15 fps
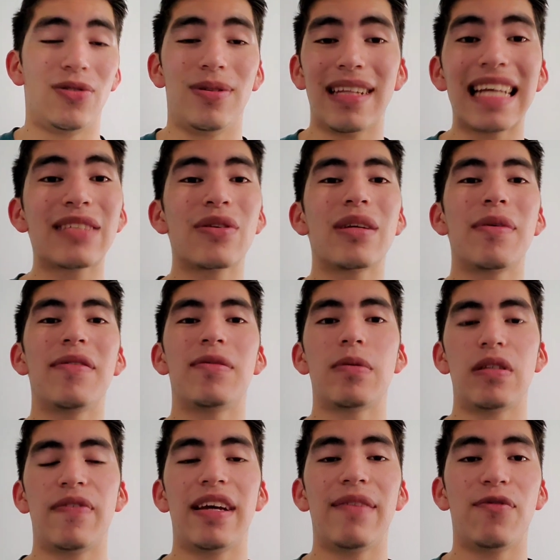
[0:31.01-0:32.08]
So that's what I'm gonna be
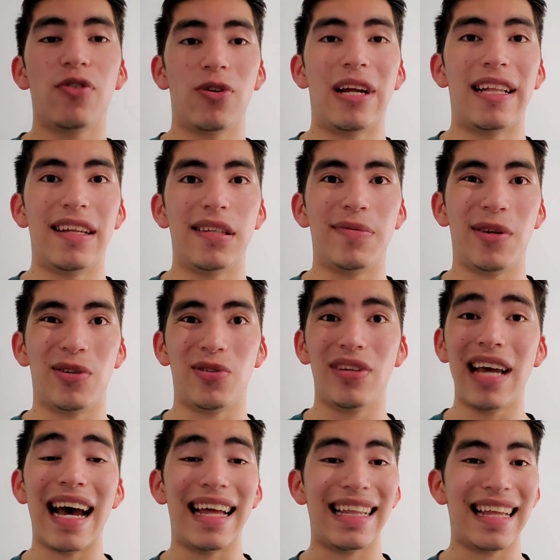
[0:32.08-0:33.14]
specifying for in this video. So
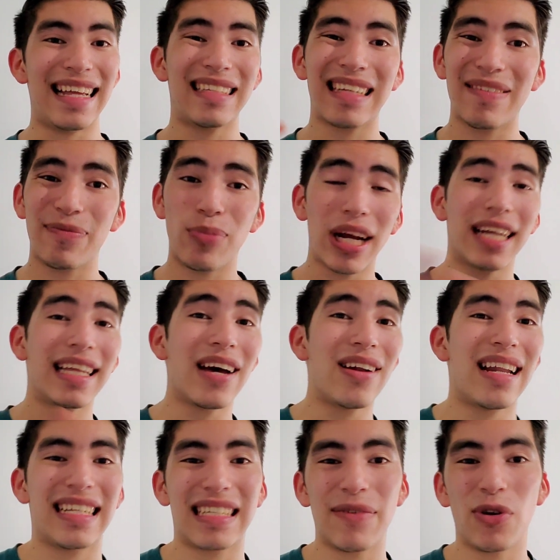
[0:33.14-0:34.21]
yeah, let's break it
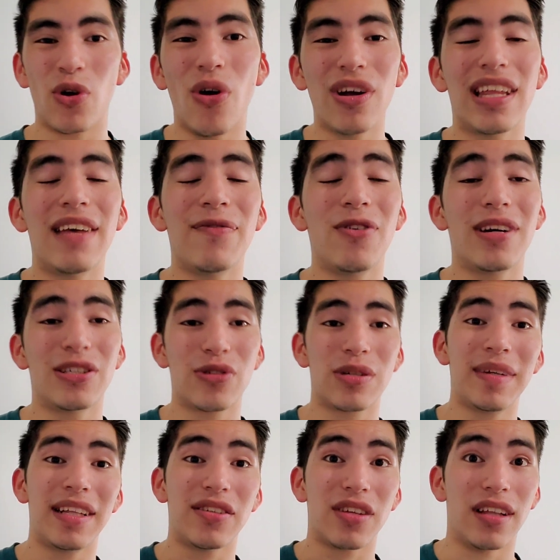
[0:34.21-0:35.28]
down. Let's give you all the info, because
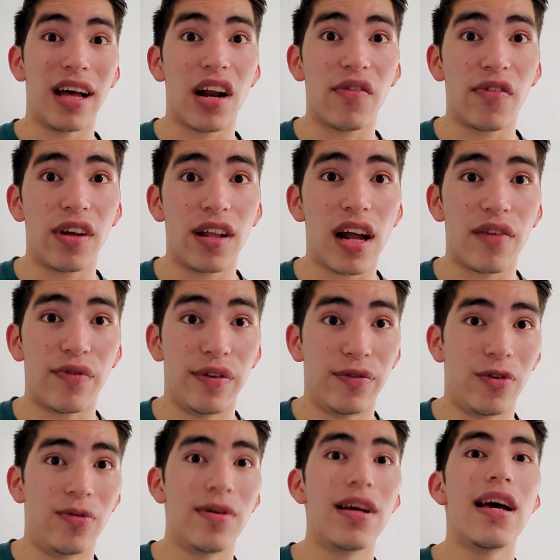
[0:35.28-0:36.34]
trust me, there's a lot of
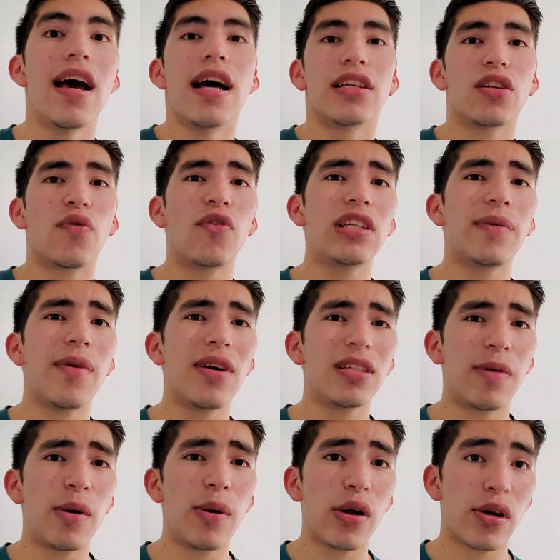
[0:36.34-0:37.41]
info. So first of all,
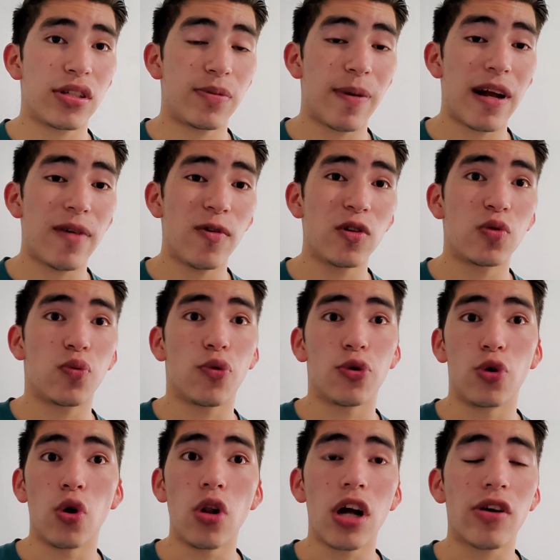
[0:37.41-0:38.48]
Spider-Man Across the Spiderverse will
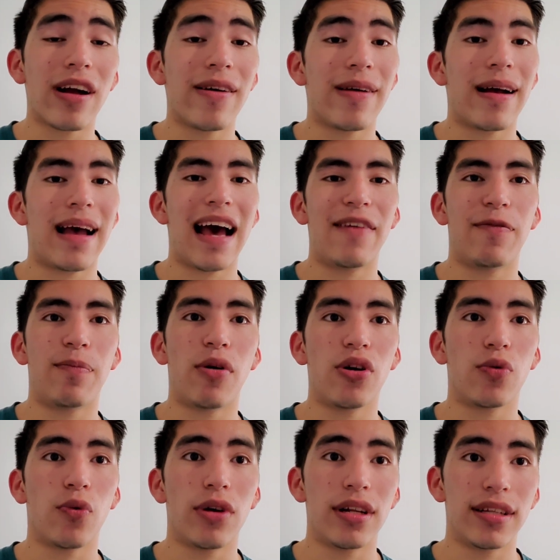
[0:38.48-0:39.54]
no longer have
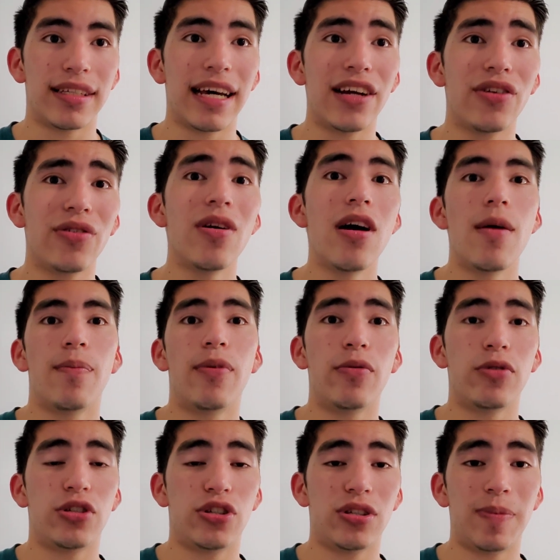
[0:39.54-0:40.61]
part one in the title, but
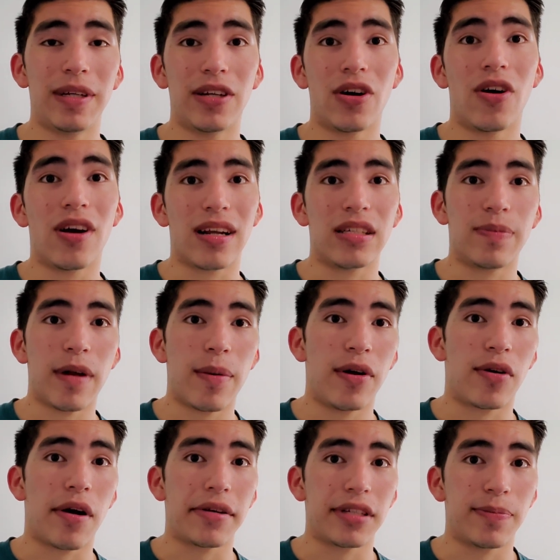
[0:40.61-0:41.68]
would just be called
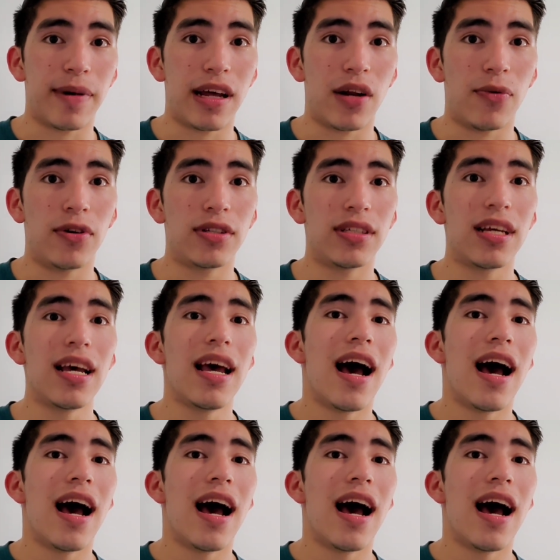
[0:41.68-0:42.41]
Spider-Man Across the Spiderverse.